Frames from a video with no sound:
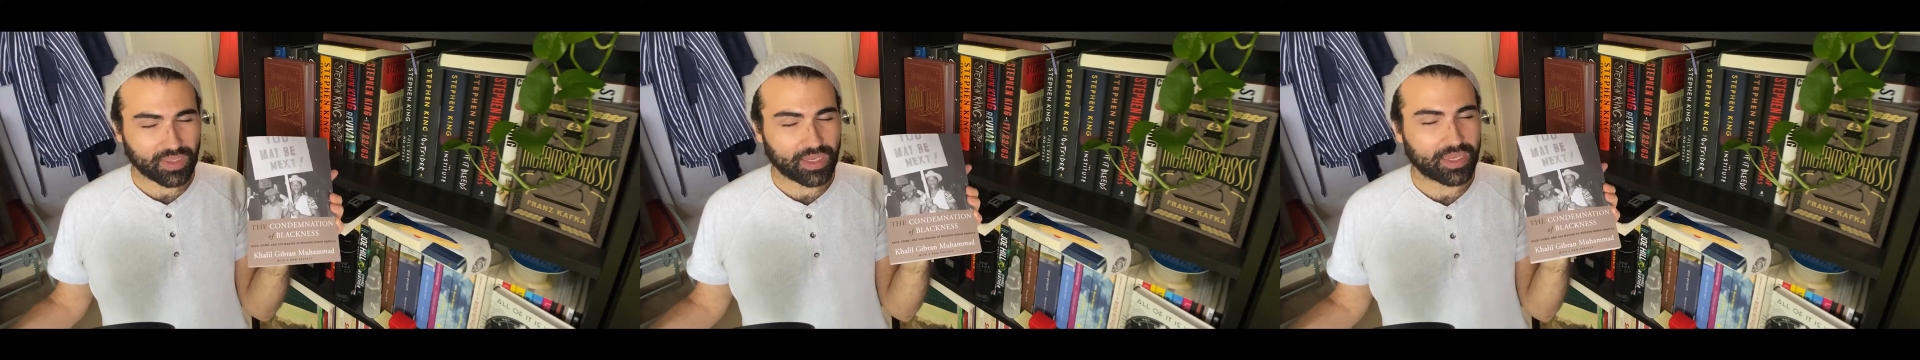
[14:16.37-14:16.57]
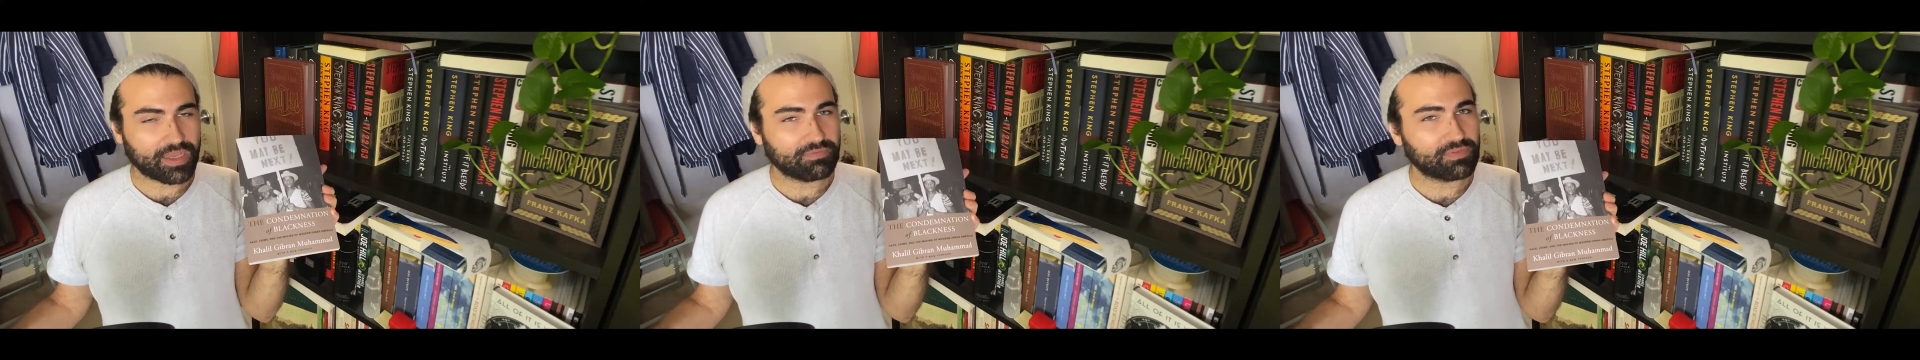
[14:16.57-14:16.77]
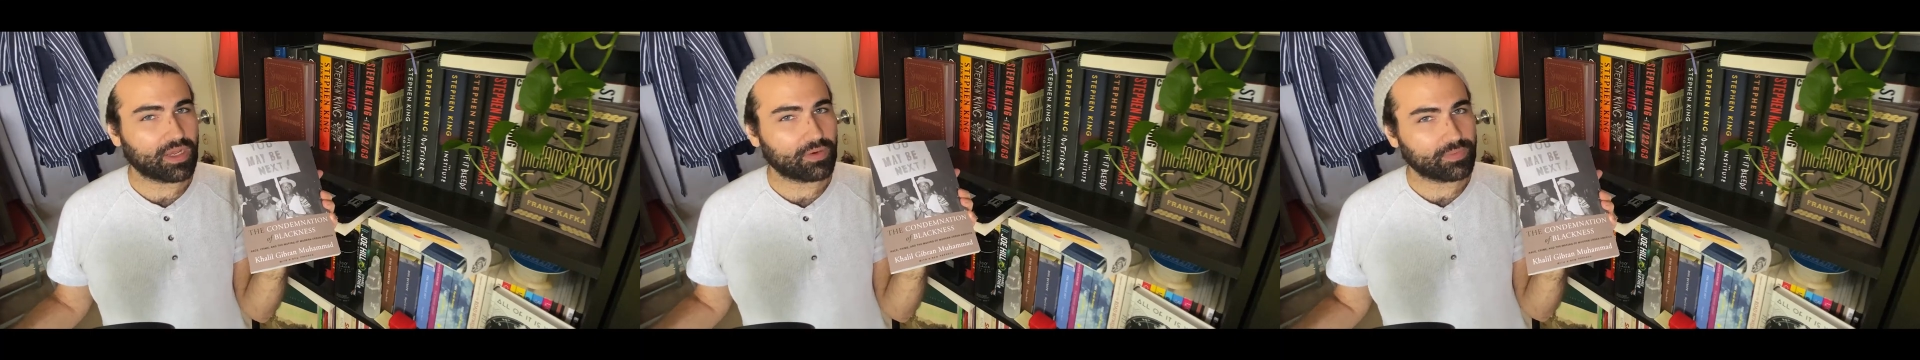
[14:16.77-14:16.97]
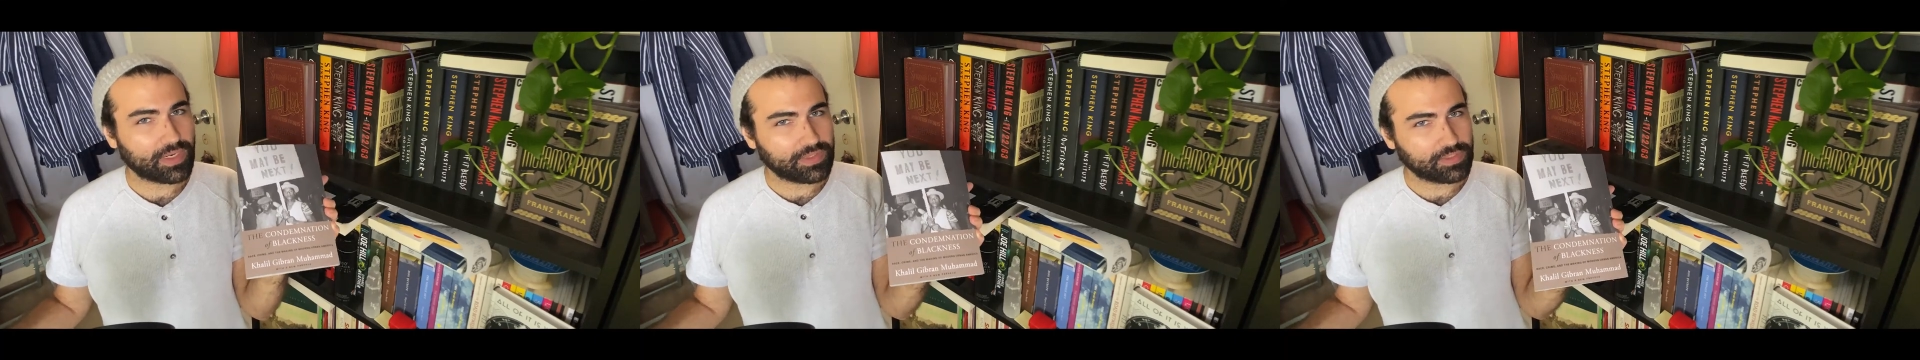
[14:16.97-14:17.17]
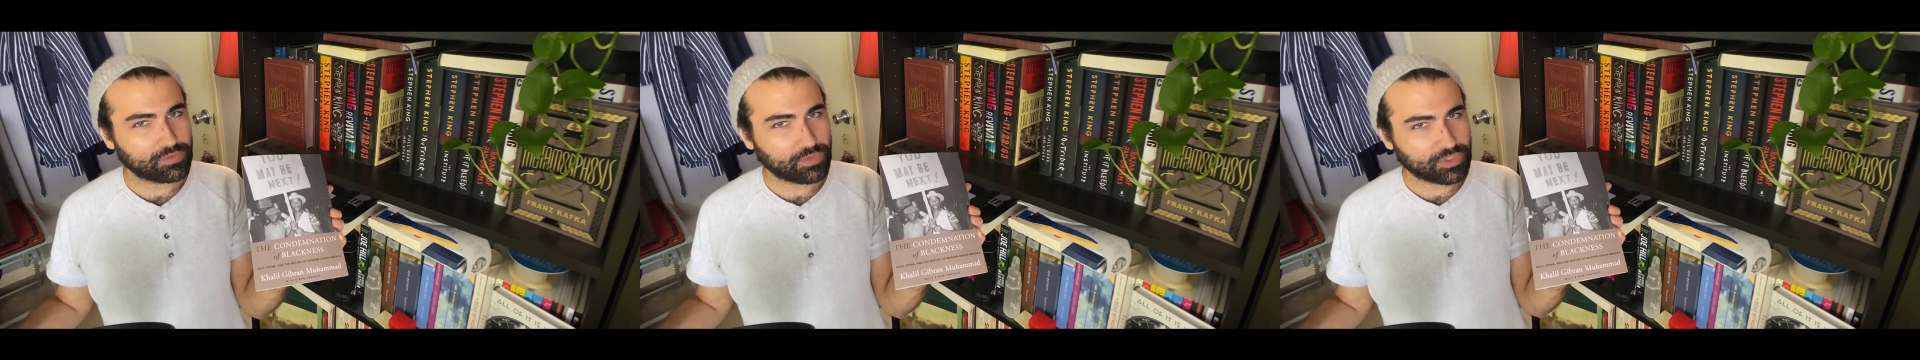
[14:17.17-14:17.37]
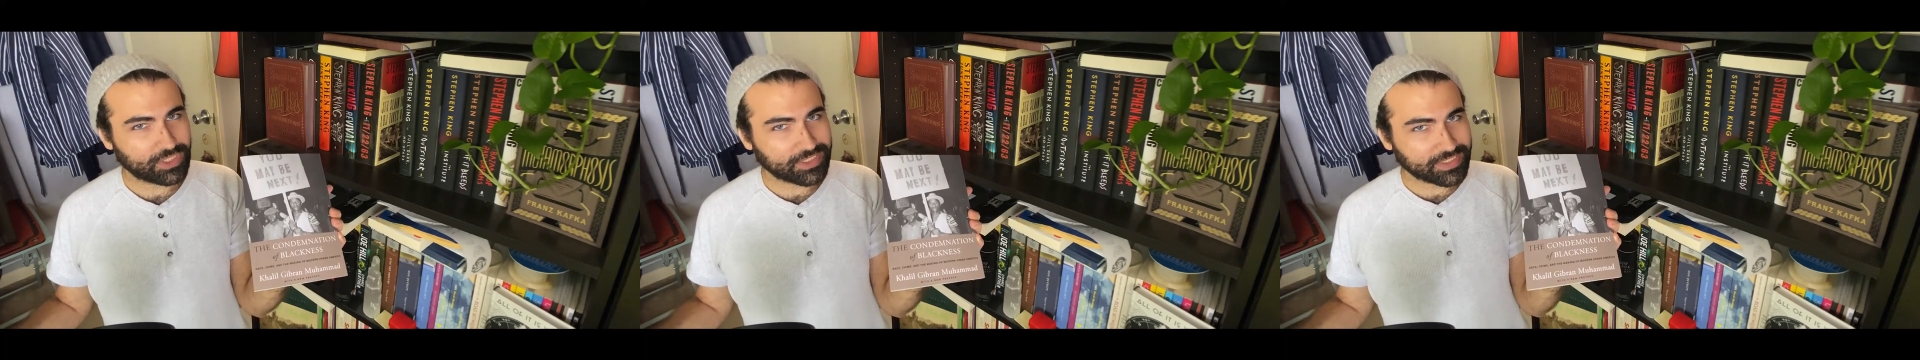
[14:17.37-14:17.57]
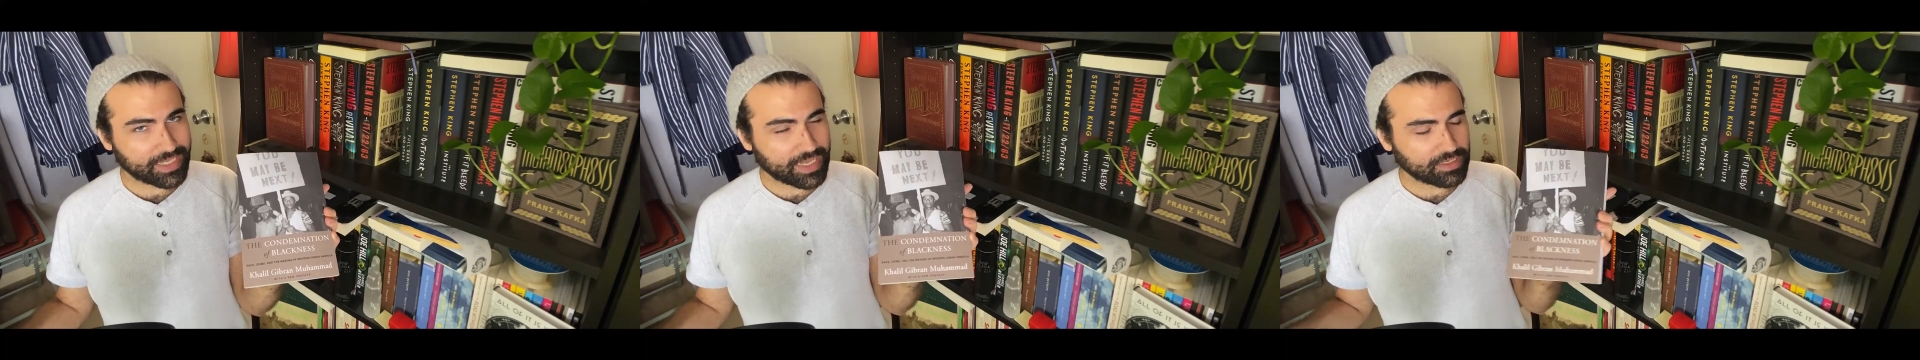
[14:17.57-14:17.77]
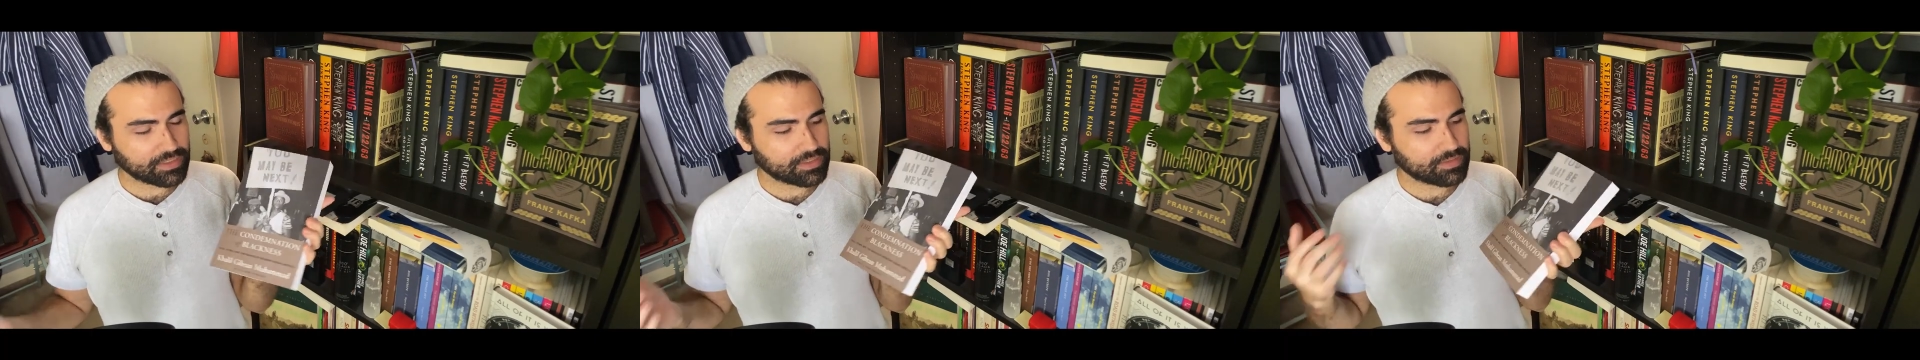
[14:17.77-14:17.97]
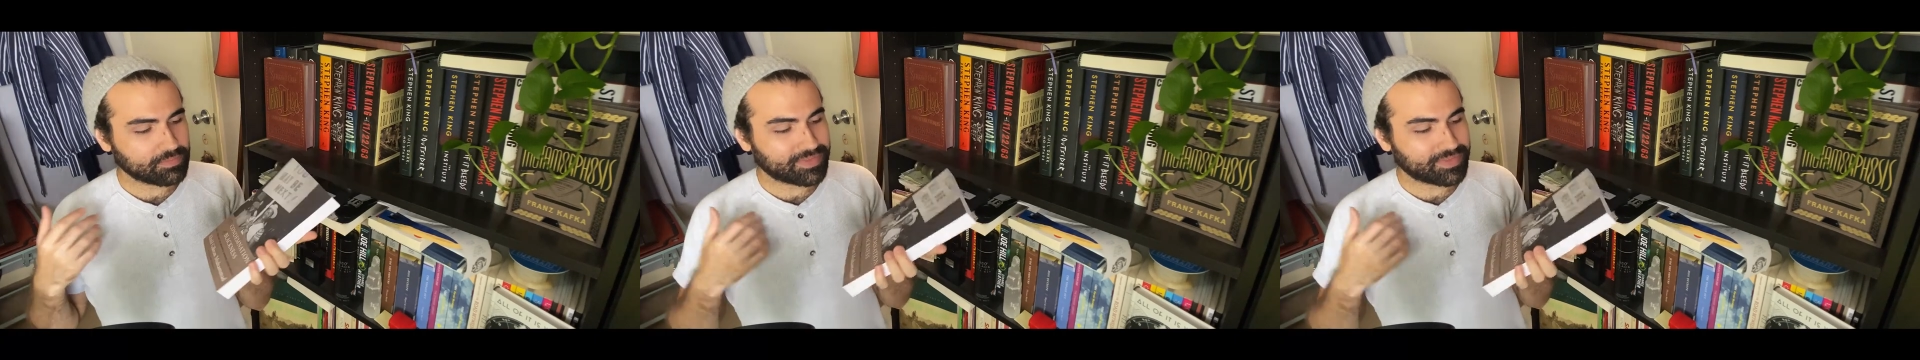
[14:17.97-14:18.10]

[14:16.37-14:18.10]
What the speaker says: I have not read this one just yet,